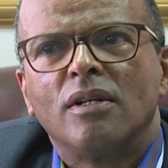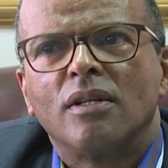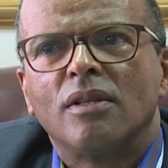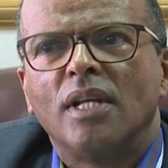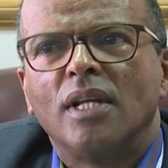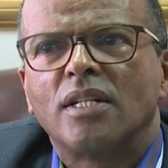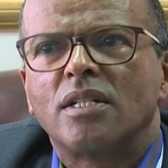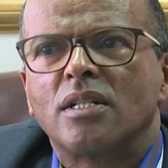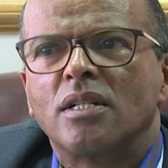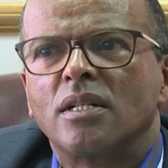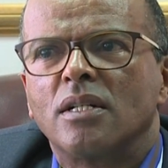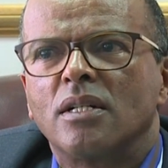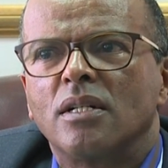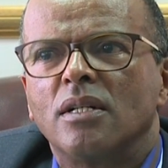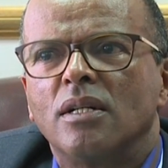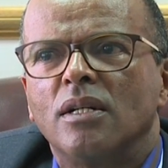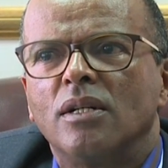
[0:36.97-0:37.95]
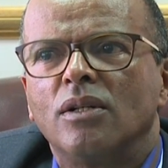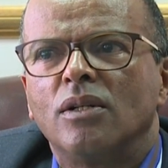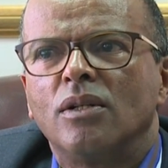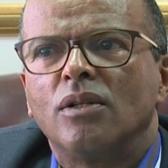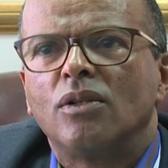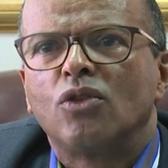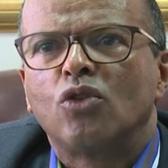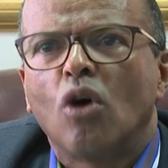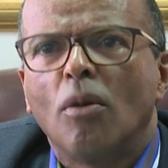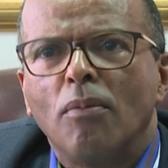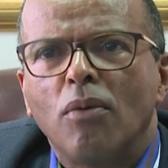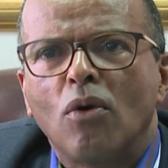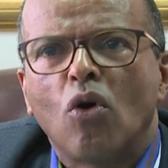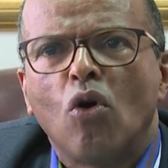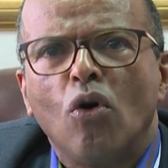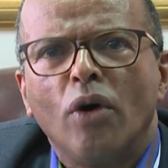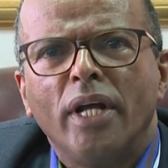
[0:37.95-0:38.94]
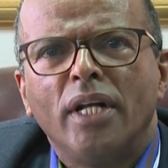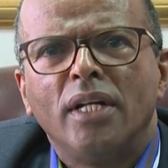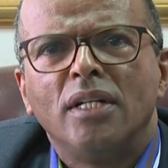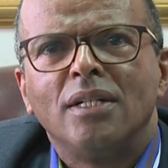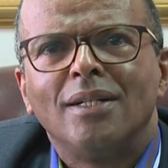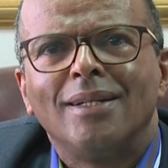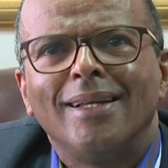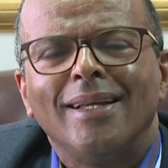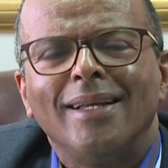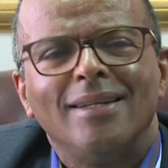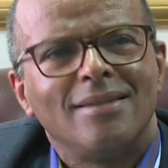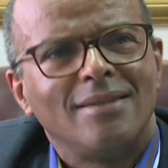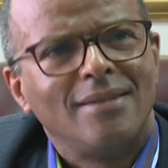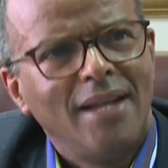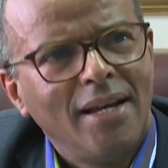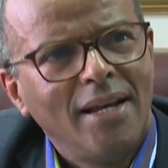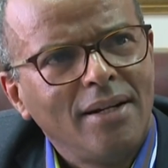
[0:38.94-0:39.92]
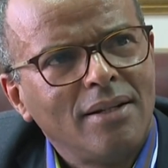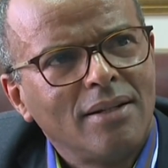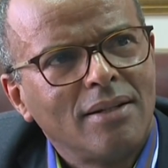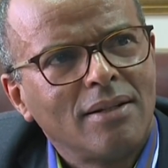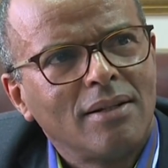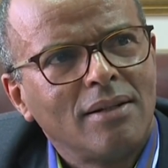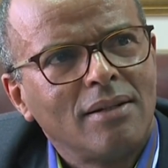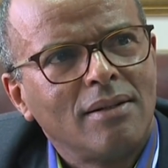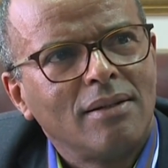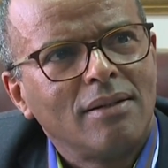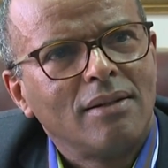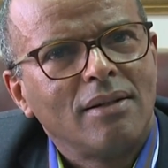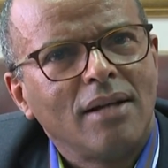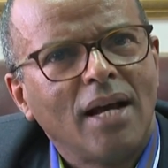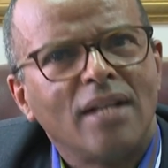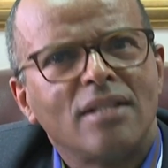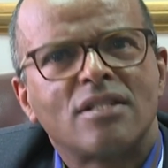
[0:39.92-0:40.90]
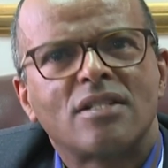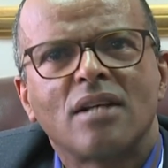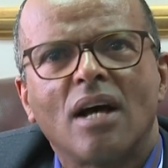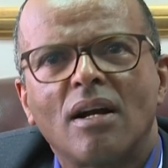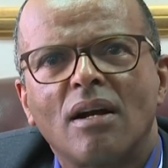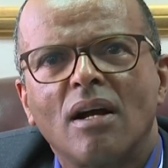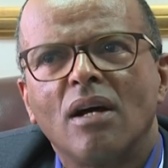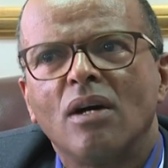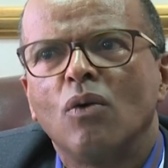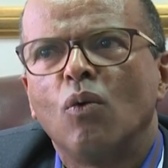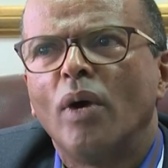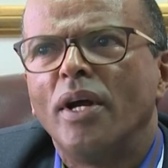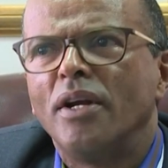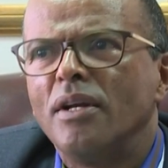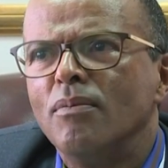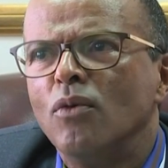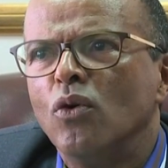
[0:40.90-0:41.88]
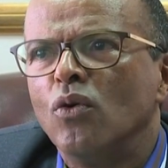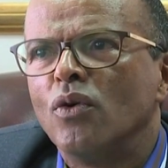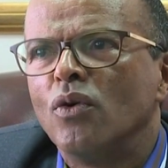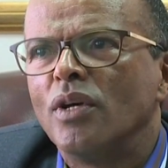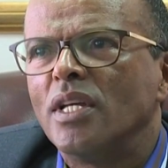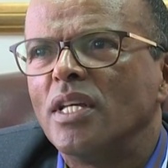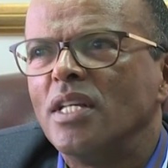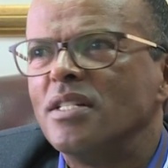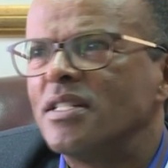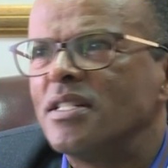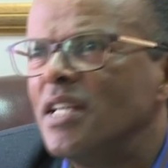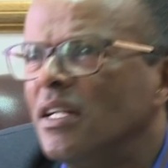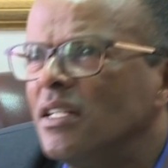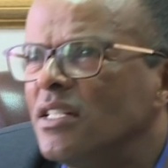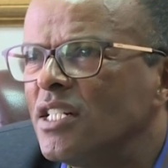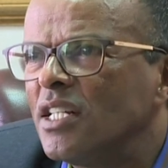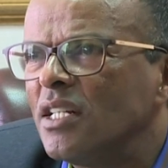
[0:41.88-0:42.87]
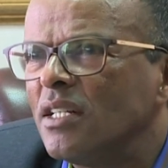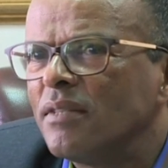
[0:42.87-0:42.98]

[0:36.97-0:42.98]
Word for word: that Tob Cohen is dead and Sarah Wairimu is guilty.